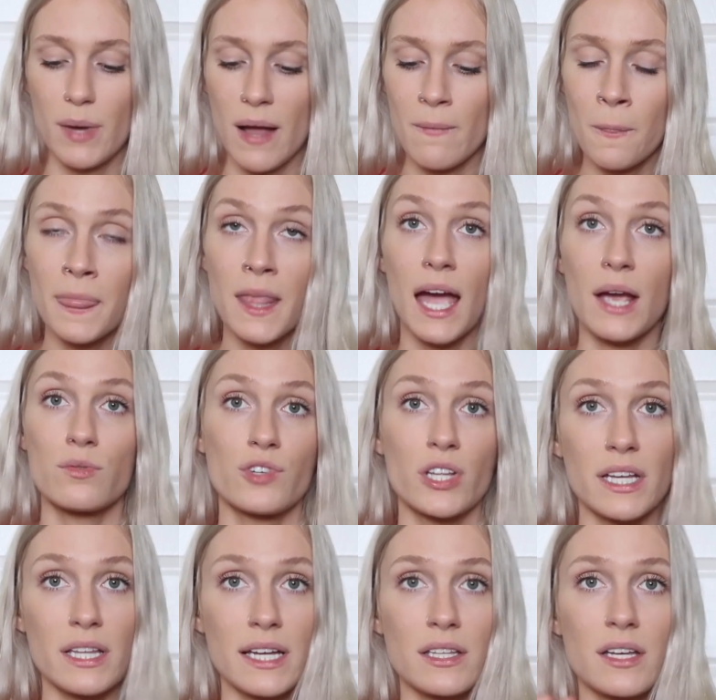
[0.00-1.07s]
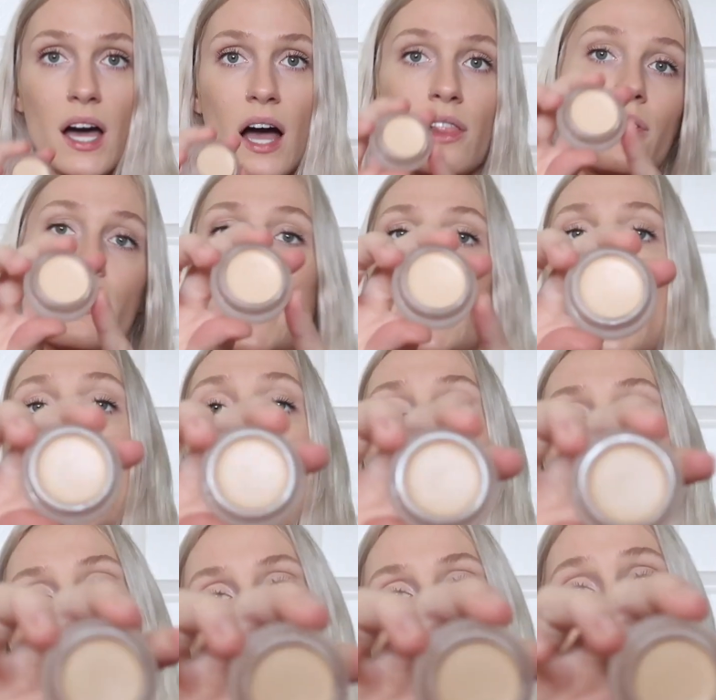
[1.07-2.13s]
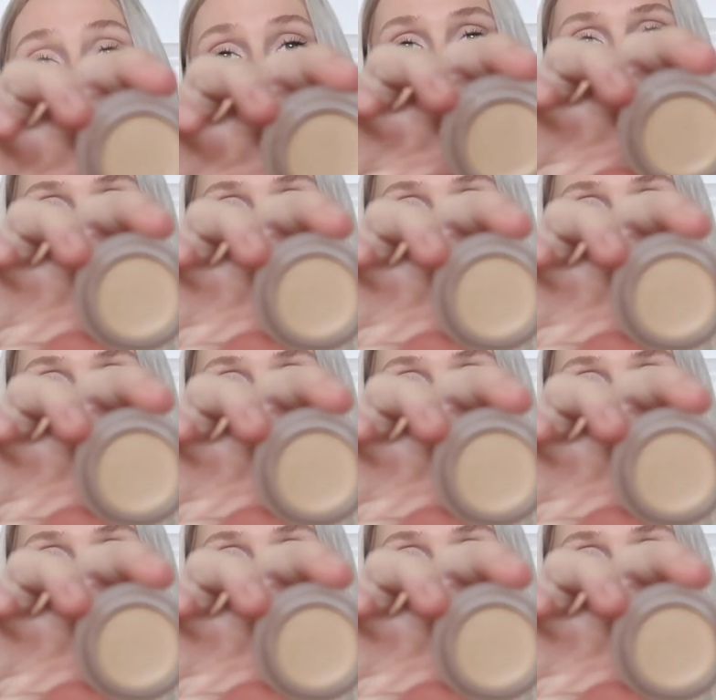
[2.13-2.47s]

but I really like the coloring. I really like